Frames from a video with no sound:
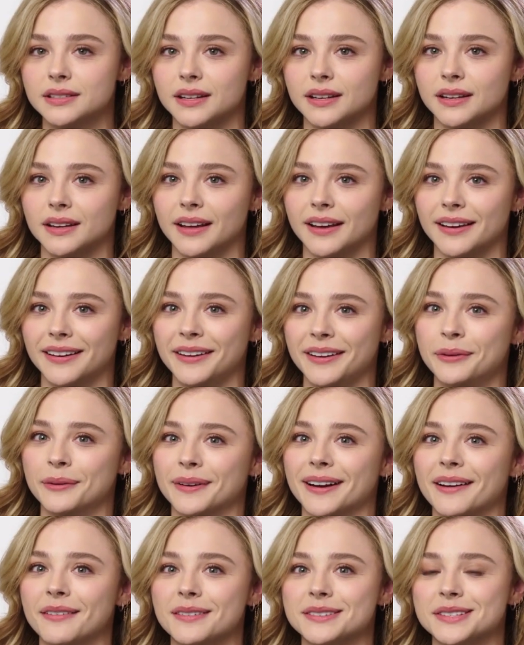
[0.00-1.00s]
And
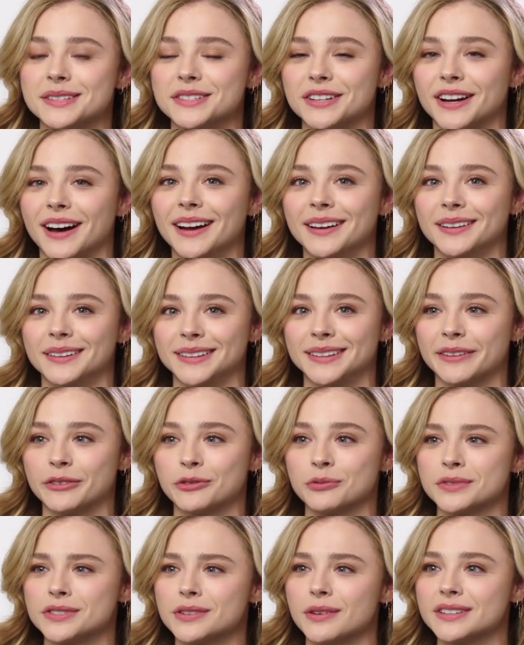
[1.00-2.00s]
when I was a child,
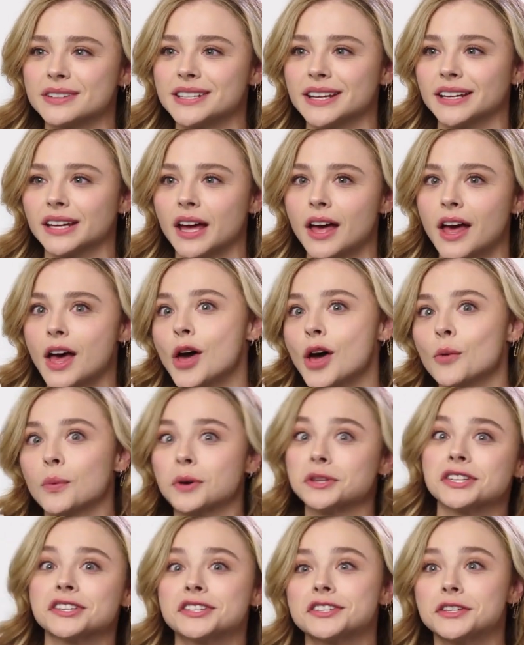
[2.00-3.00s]
everyone was always like,
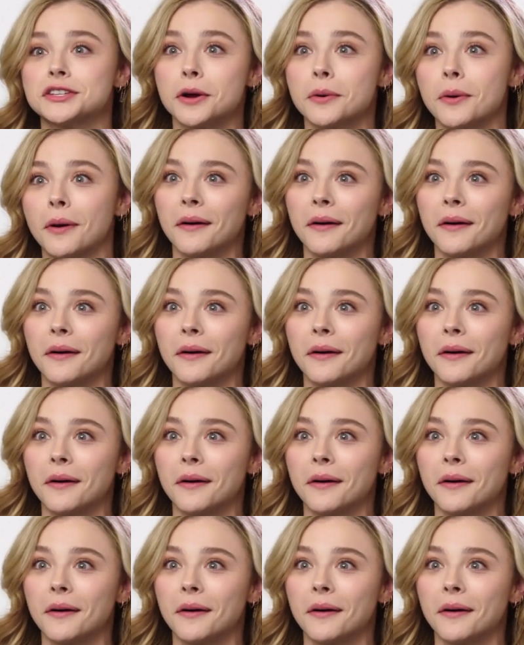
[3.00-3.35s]
was it so